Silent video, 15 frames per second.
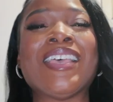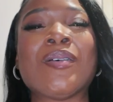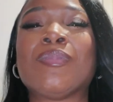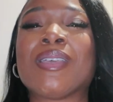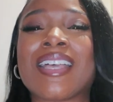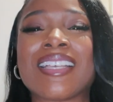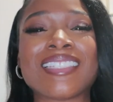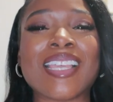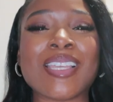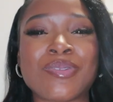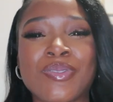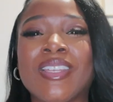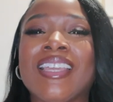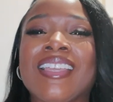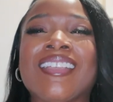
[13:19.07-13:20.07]
because I
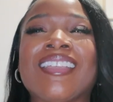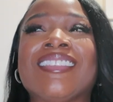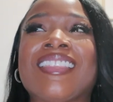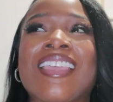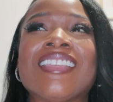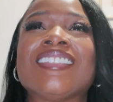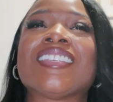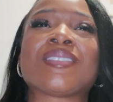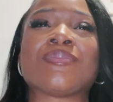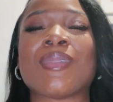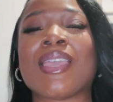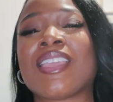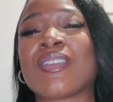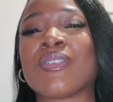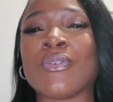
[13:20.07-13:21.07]
feel like they just
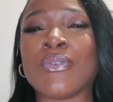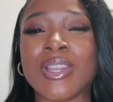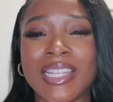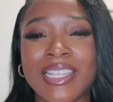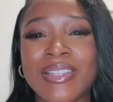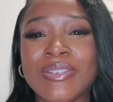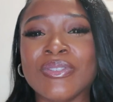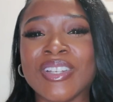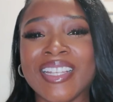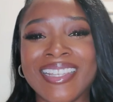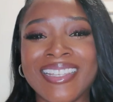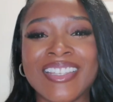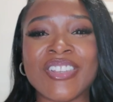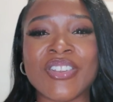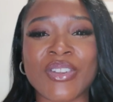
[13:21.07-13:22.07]
make really,
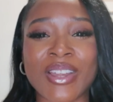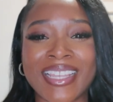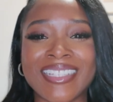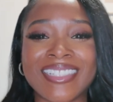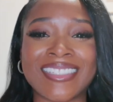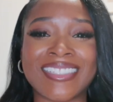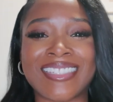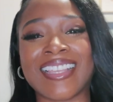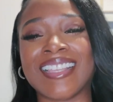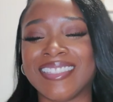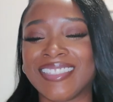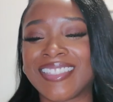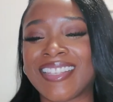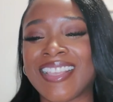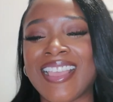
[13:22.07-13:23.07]
really great
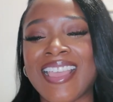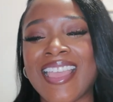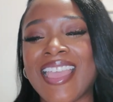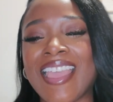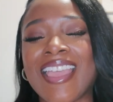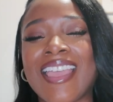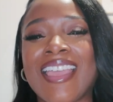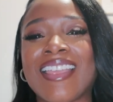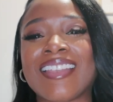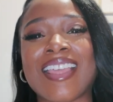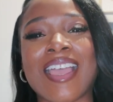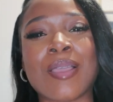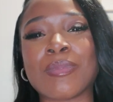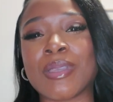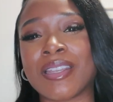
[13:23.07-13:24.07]
scents, and
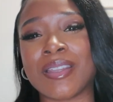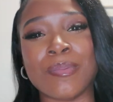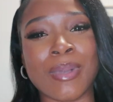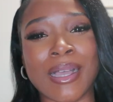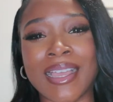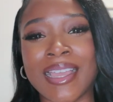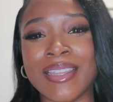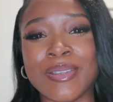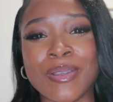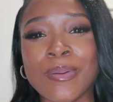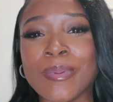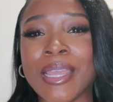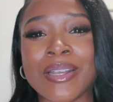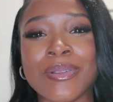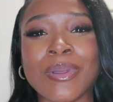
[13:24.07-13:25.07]
I'm gonna buy no
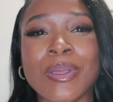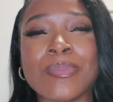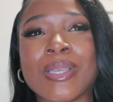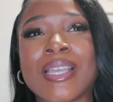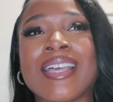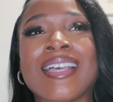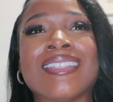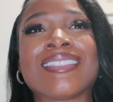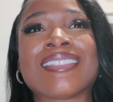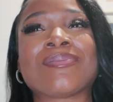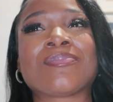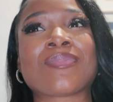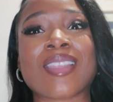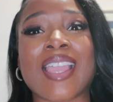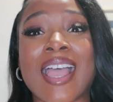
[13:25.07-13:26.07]
matter what because
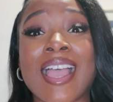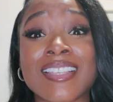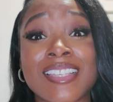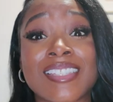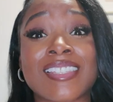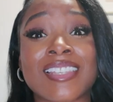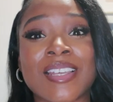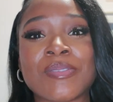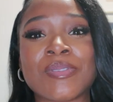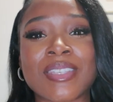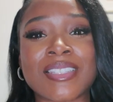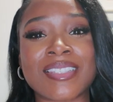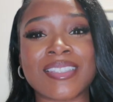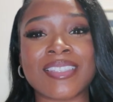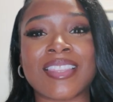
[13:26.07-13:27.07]
I just love
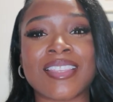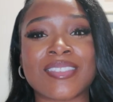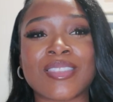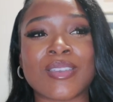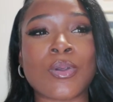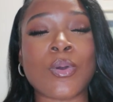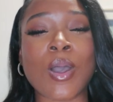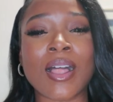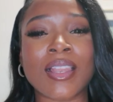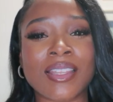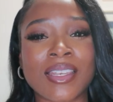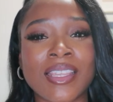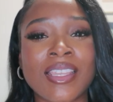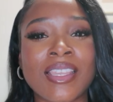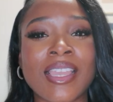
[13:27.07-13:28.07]
this, the
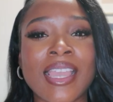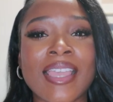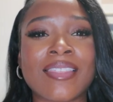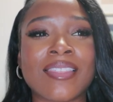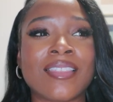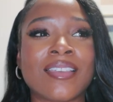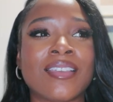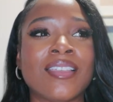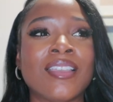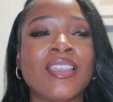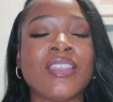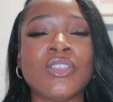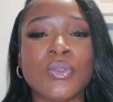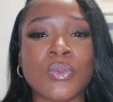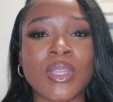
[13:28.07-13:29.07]
quality and the
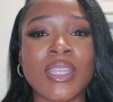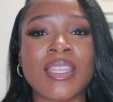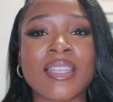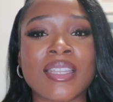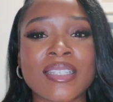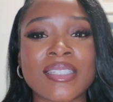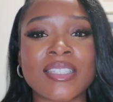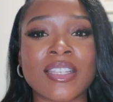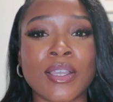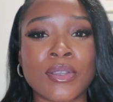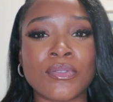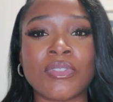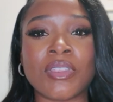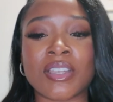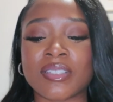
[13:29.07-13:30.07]
uniqueness
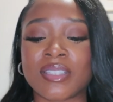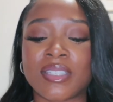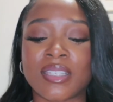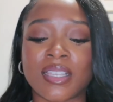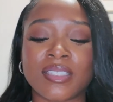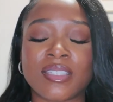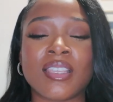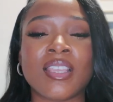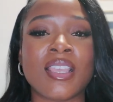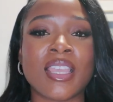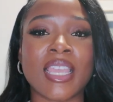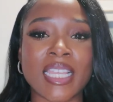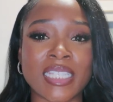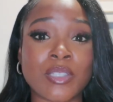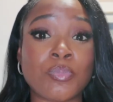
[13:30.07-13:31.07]
of their scents.
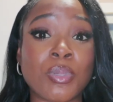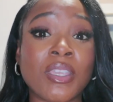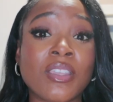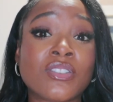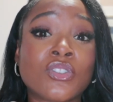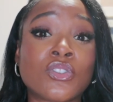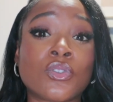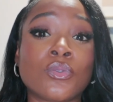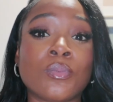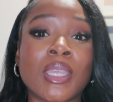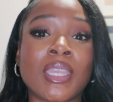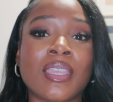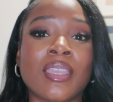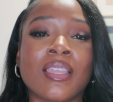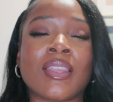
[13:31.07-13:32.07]
It speaks to
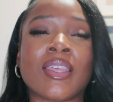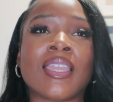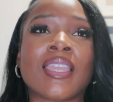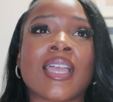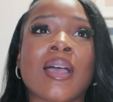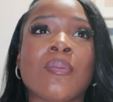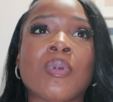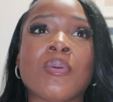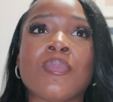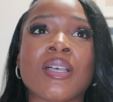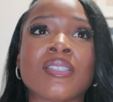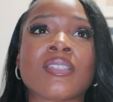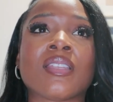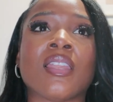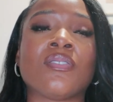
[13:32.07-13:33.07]
me. Like, I'm a
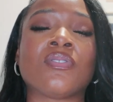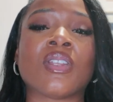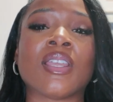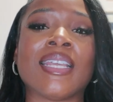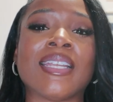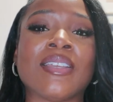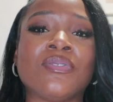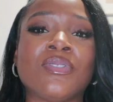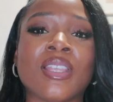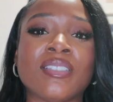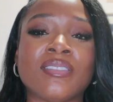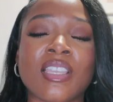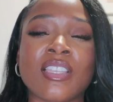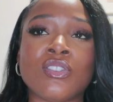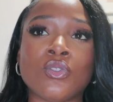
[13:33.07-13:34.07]
musk lover, and I feel
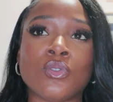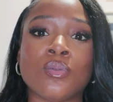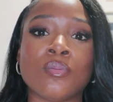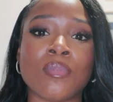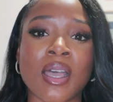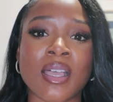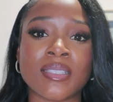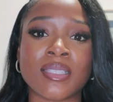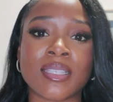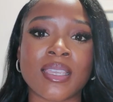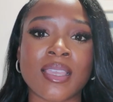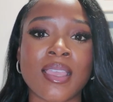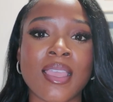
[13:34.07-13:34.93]
like they do musk